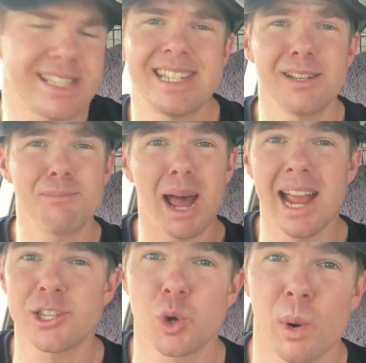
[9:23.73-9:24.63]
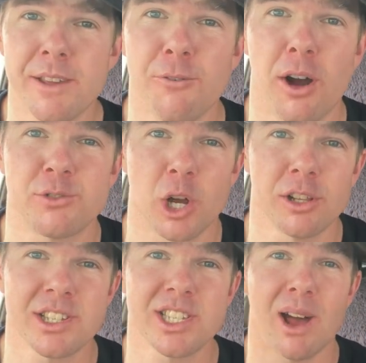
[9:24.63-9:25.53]
I did pay
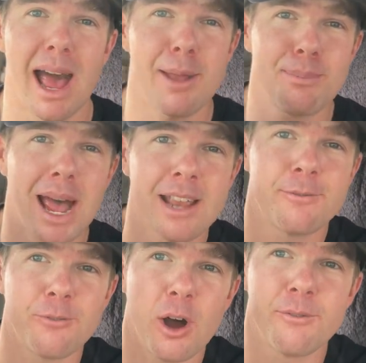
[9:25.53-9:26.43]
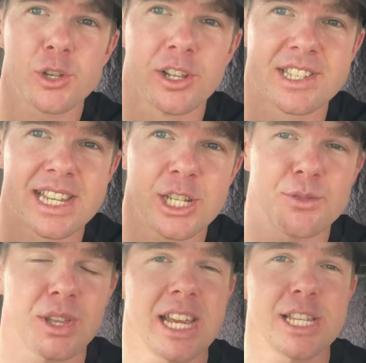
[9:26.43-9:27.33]
$25. So I had paid $5
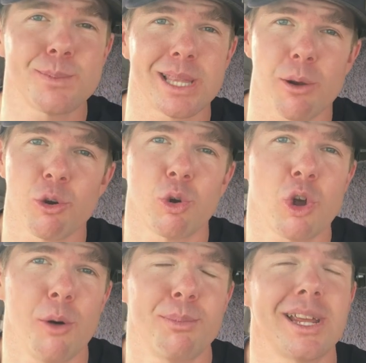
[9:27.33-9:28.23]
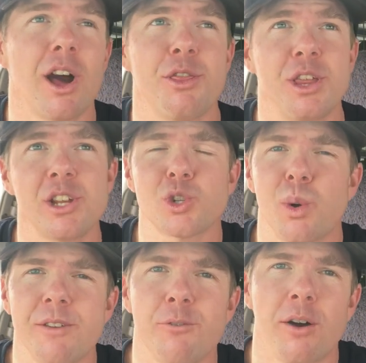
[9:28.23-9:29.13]
each for these, but they were all comping, I think
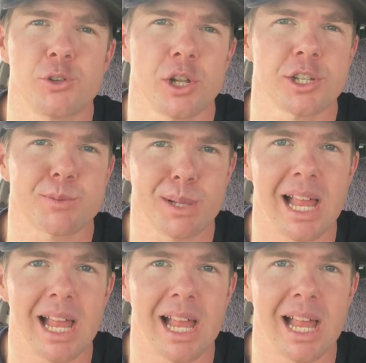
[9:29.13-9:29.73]
$25